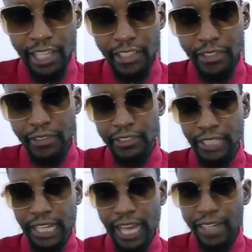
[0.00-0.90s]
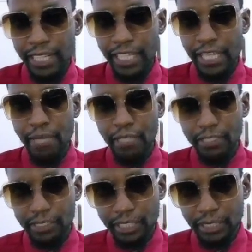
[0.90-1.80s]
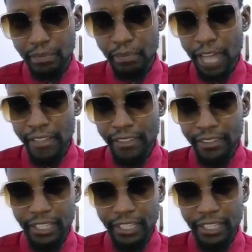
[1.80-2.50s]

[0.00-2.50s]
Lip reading: you could send out emails this month